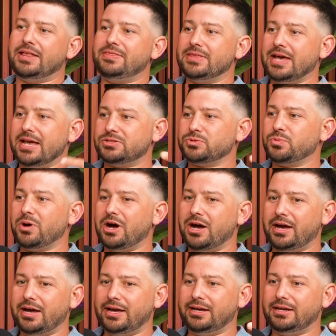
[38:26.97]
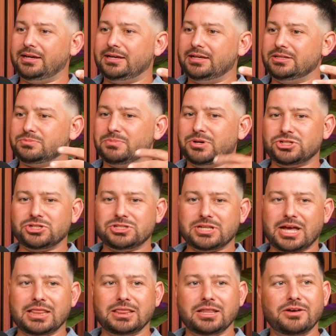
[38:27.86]
And that's why, as much as
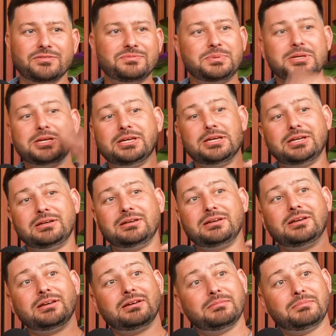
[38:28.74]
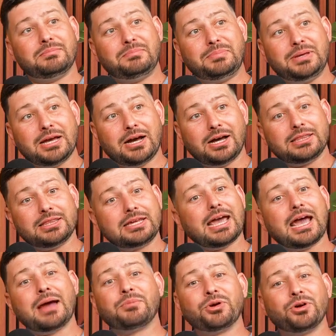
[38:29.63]
I love being behind the
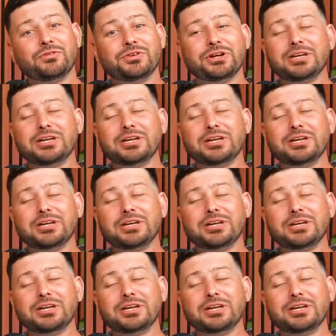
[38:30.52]
camera over